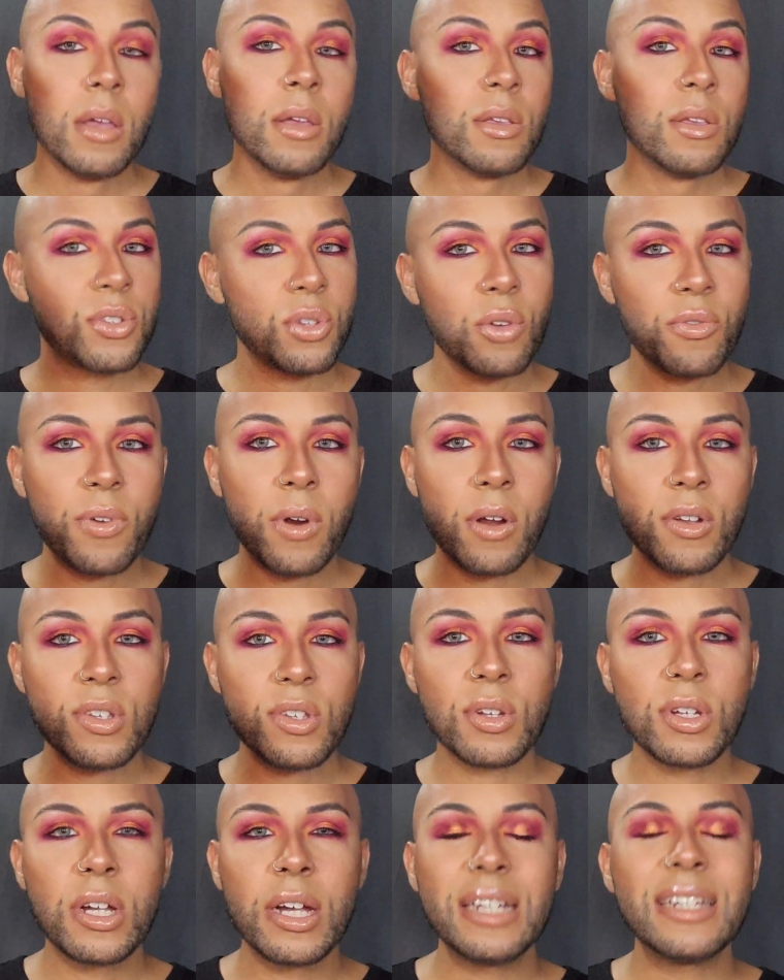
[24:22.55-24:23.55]
So far
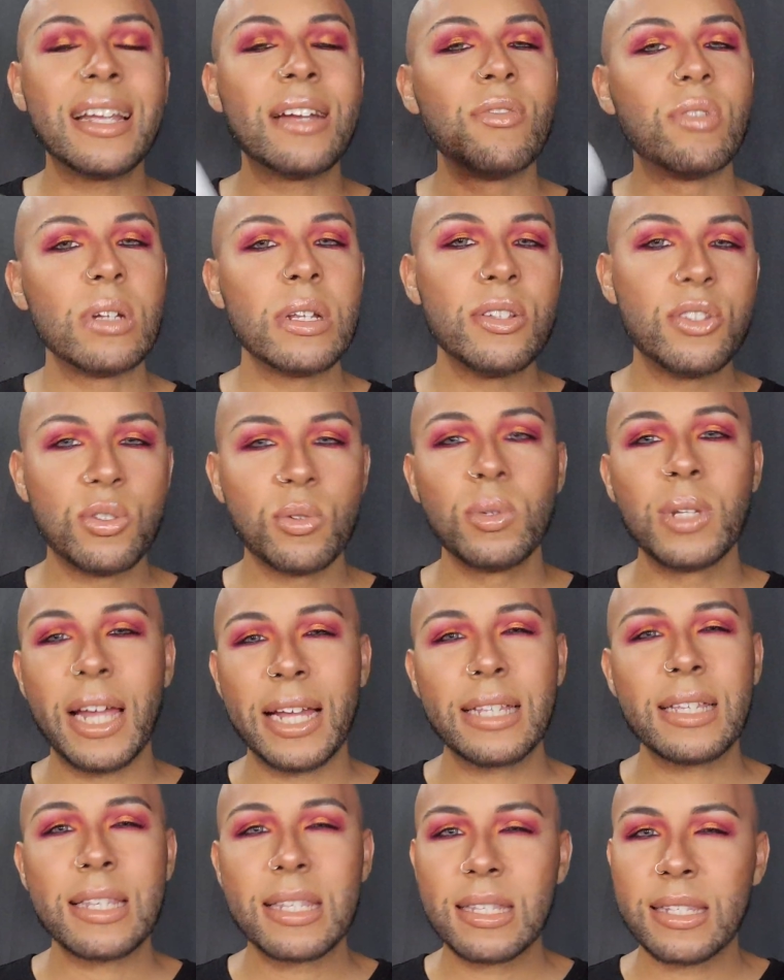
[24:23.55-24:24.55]
so good, and I really do
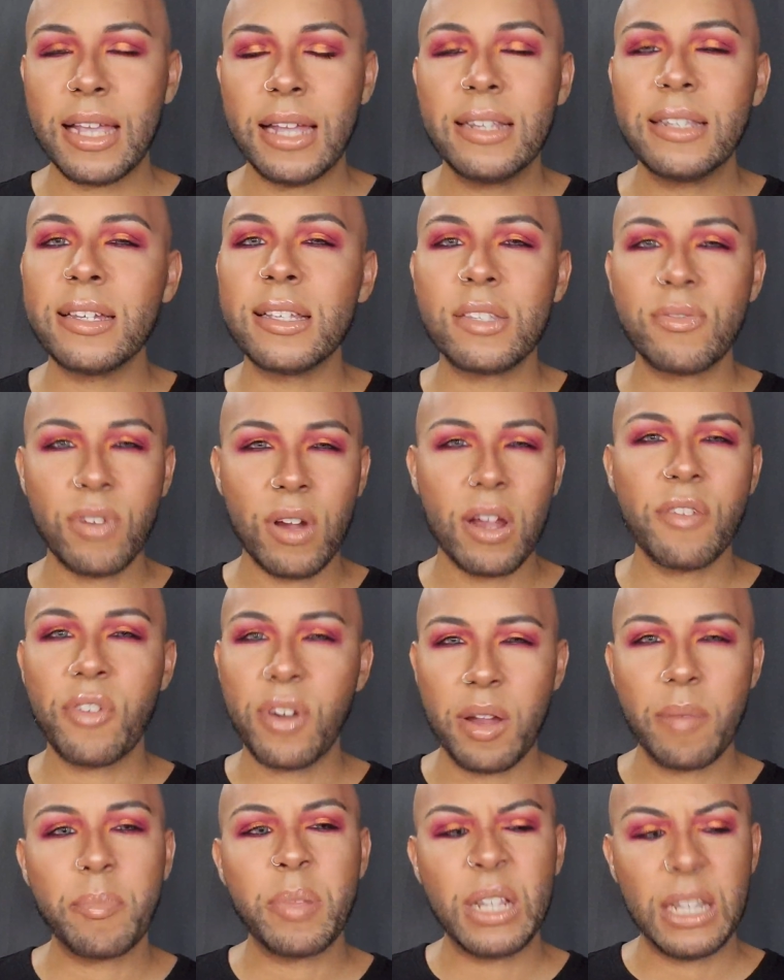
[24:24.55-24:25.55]
like the scent. It's very,
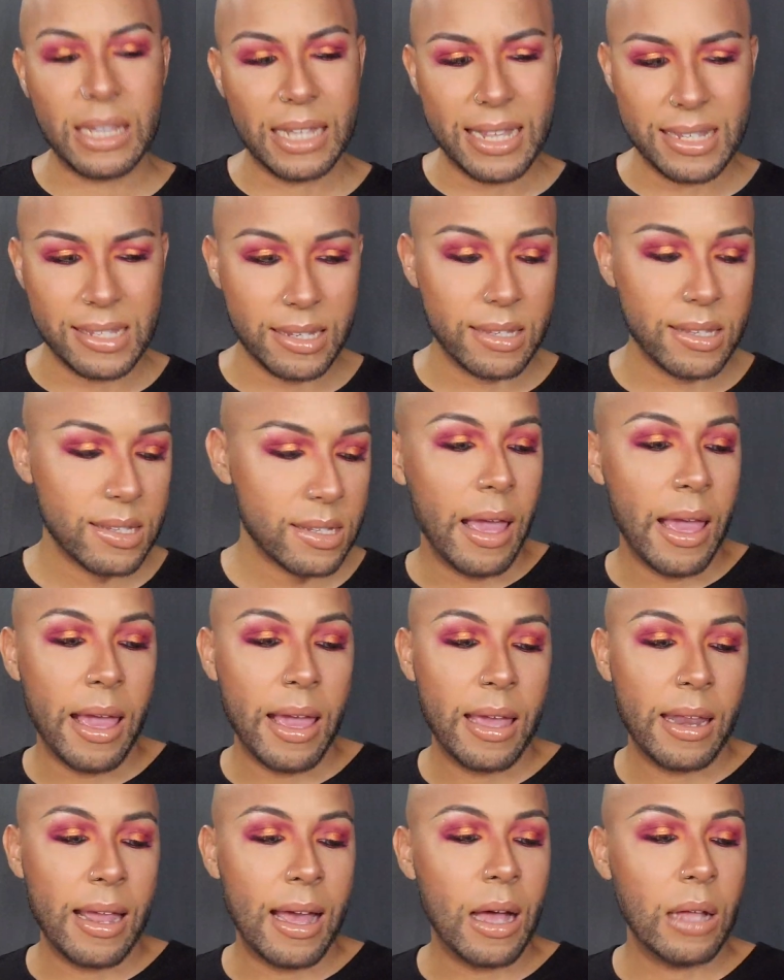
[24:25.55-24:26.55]
very pleasant.
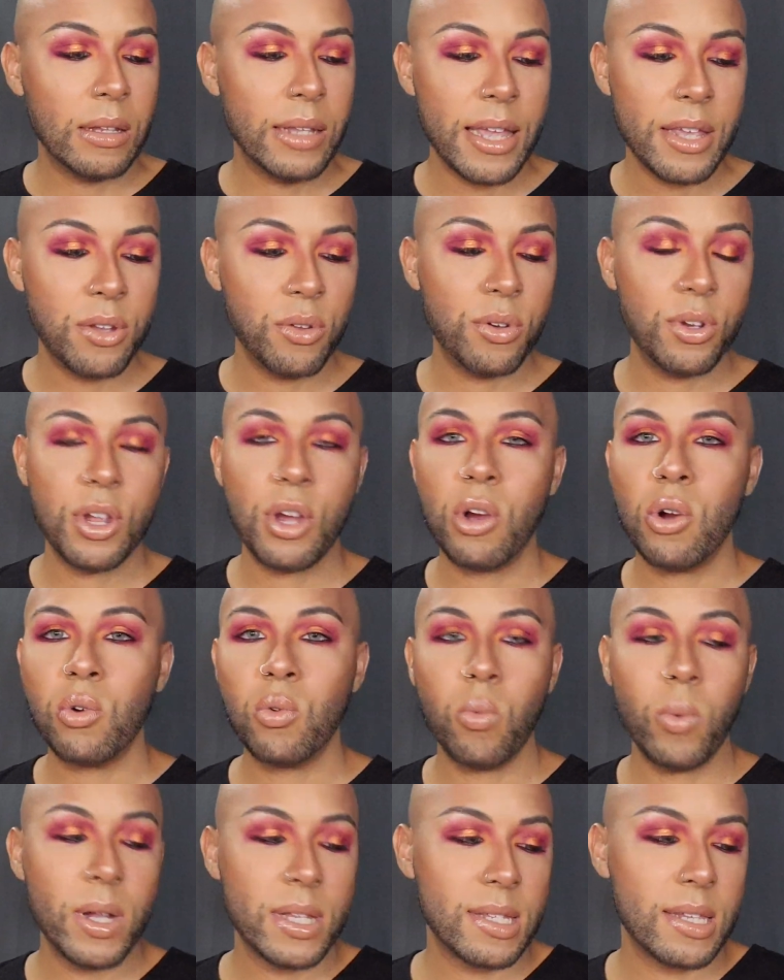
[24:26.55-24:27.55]
And I'll let you know
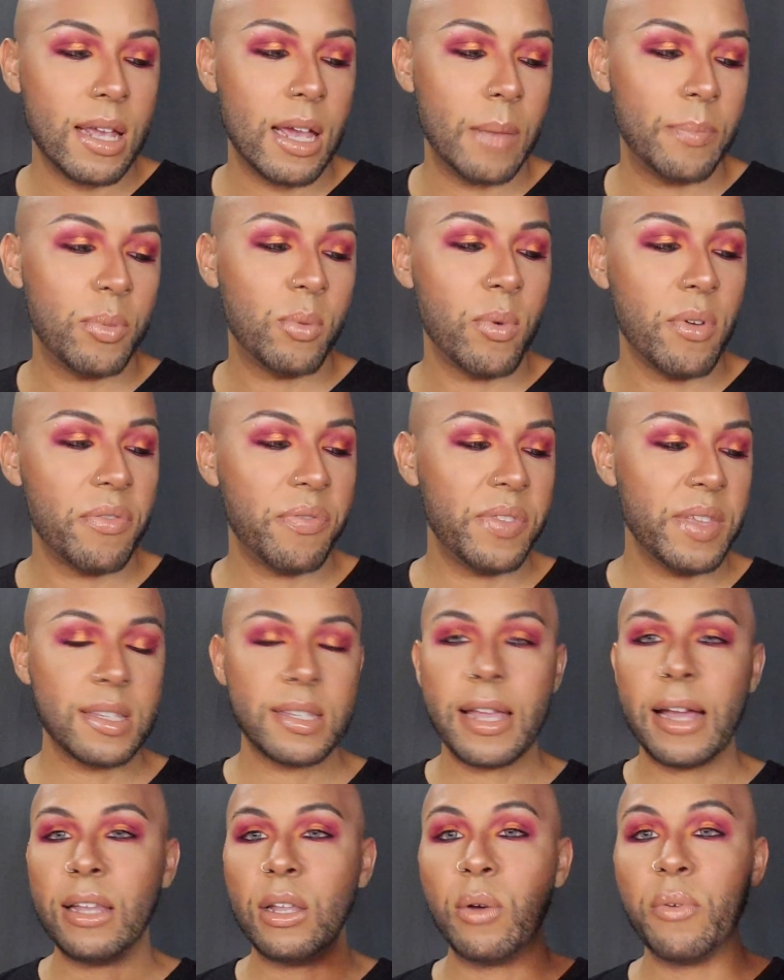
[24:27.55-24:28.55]
what's up with
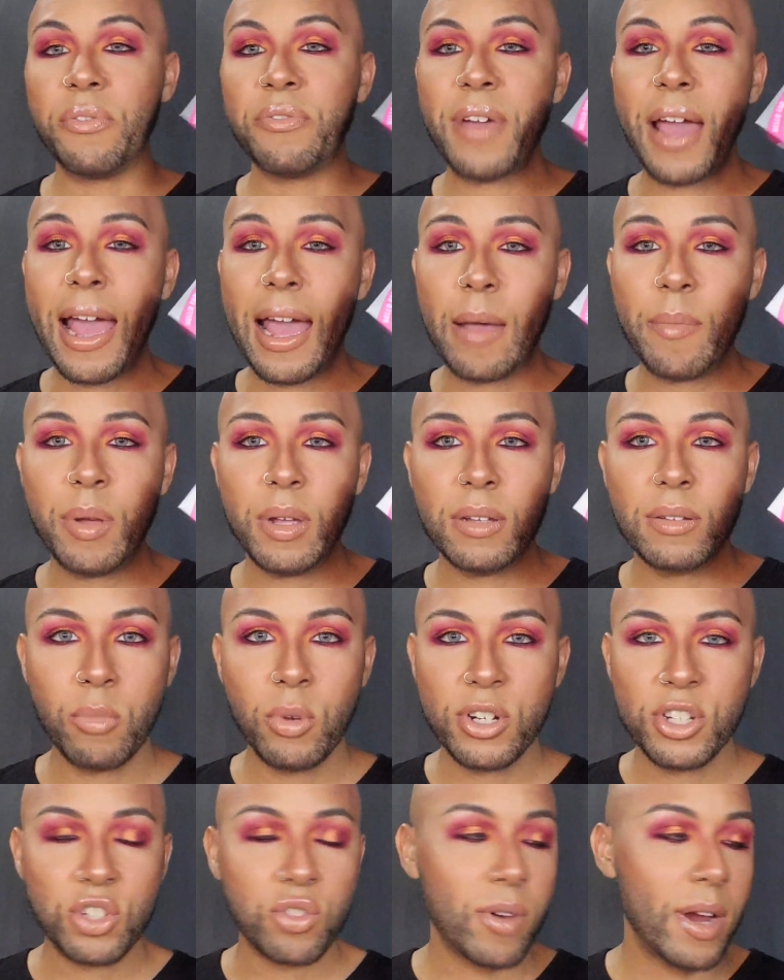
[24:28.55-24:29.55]
this Hello Fab
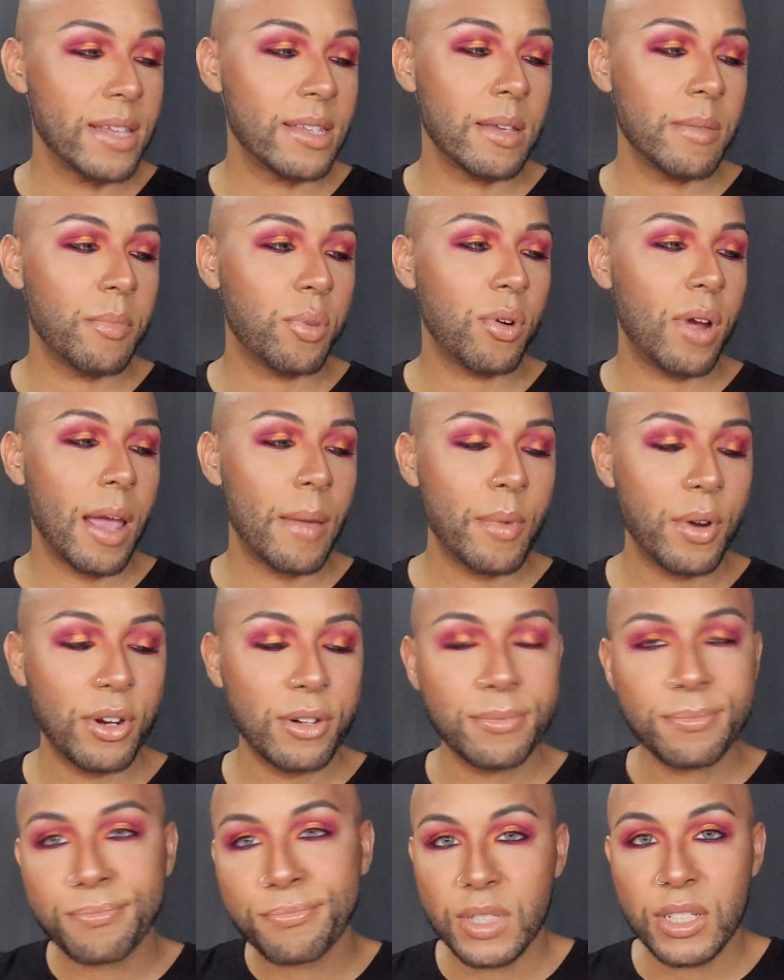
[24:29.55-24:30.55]
moisturizing
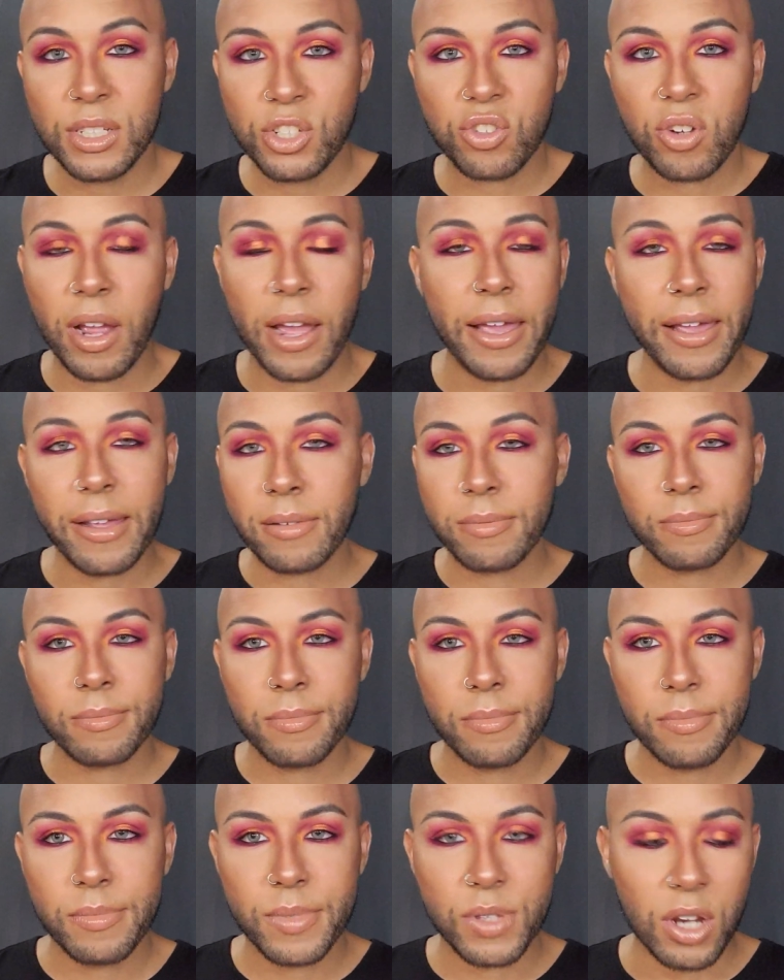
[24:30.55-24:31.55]
primer. Didn't try it.
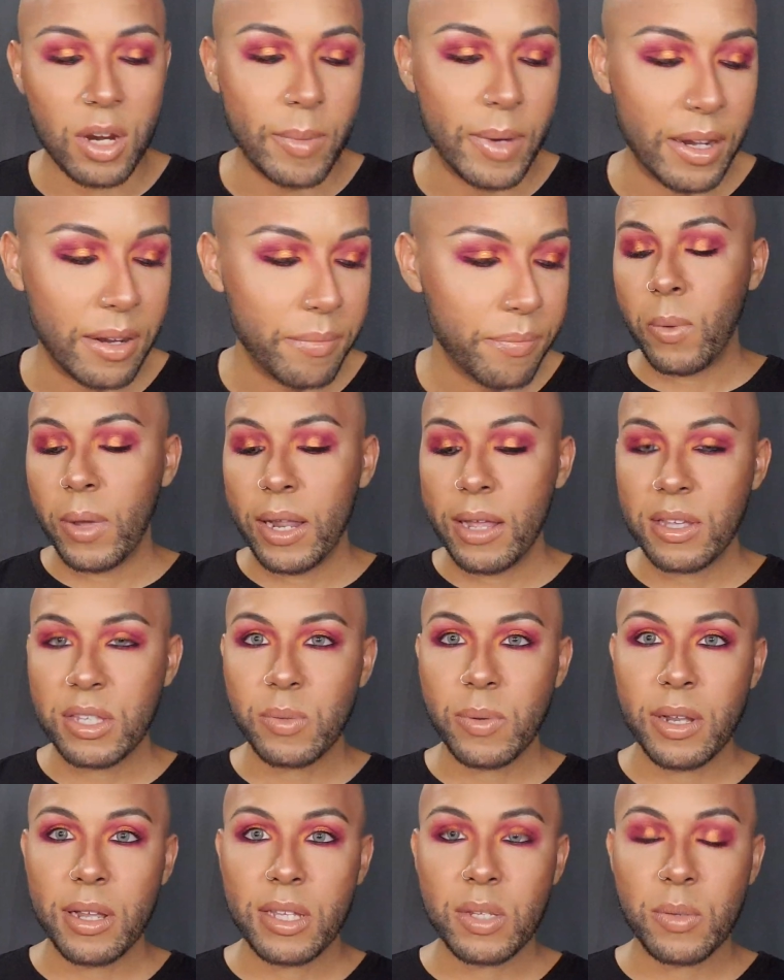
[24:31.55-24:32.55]
Sorry about it. What else?